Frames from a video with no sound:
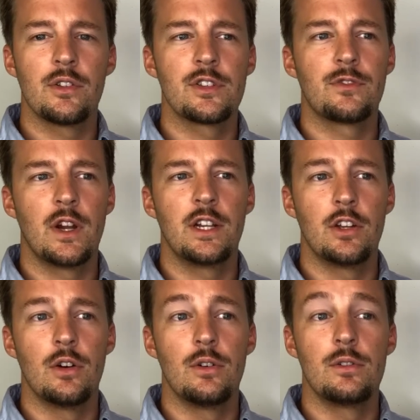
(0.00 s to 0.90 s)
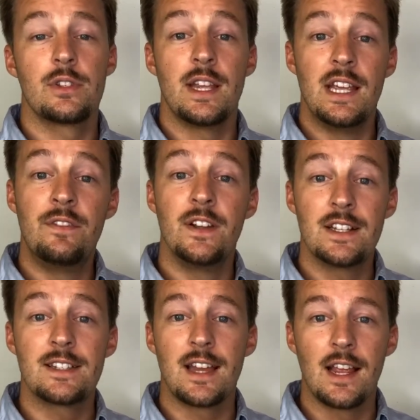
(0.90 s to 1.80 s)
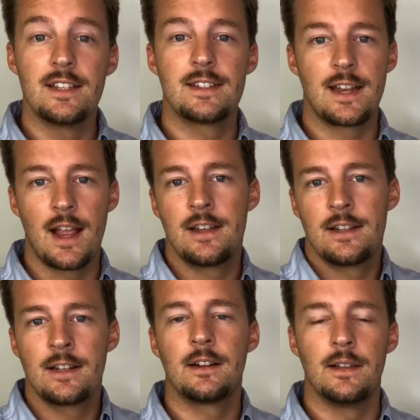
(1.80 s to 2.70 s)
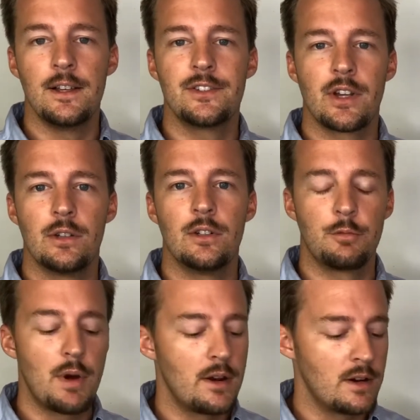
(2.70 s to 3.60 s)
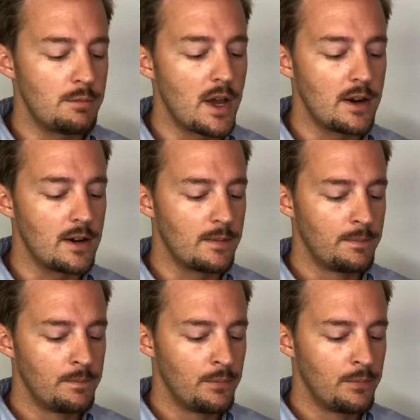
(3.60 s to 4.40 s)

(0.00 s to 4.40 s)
this fight goes, if it stays standing, Clay's going to look better and better.